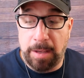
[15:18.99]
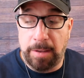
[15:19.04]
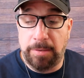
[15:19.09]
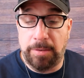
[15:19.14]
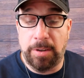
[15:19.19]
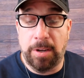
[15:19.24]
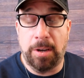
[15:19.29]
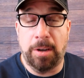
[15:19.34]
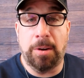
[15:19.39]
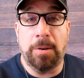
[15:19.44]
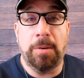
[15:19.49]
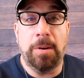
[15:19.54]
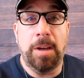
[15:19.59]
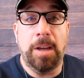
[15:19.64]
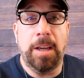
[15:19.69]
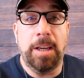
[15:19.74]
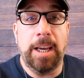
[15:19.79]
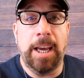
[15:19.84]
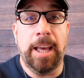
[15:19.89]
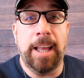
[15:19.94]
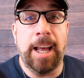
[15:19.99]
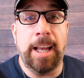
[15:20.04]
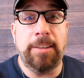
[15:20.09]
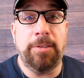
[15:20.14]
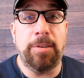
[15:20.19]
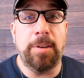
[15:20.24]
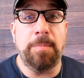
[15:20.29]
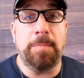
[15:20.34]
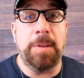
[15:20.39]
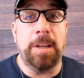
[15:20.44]
So, yeah,
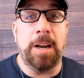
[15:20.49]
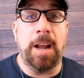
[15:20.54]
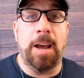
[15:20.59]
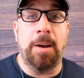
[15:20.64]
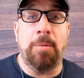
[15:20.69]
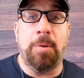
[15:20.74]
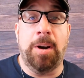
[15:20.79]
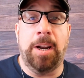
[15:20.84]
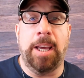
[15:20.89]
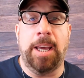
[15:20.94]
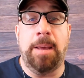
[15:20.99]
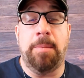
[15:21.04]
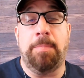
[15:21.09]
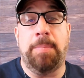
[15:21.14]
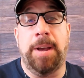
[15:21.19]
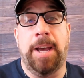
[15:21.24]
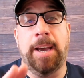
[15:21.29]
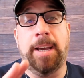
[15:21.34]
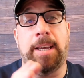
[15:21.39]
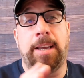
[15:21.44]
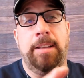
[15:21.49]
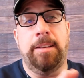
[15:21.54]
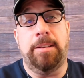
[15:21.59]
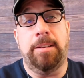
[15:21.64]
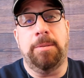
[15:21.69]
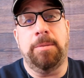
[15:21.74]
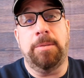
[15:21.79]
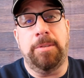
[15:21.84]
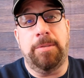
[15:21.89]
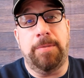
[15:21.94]
that's something I want to get back
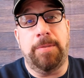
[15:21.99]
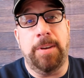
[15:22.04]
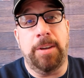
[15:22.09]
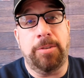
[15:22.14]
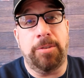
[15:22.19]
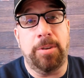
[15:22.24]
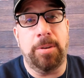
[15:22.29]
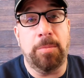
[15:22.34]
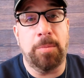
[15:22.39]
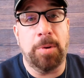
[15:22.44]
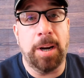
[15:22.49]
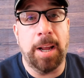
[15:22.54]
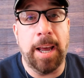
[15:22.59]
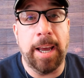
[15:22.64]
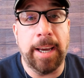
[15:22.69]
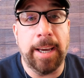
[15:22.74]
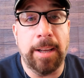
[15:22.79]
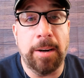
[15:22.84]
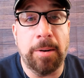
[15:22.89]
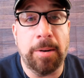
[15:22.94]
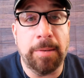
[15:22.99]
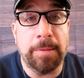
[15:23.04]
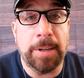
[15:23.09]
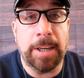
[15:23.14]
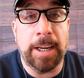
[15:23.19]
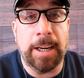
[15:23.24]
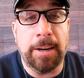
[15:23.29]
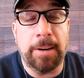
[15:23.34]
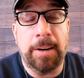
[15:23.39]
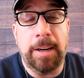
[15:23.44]
into, is fishing when I get over
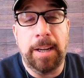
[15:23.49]
there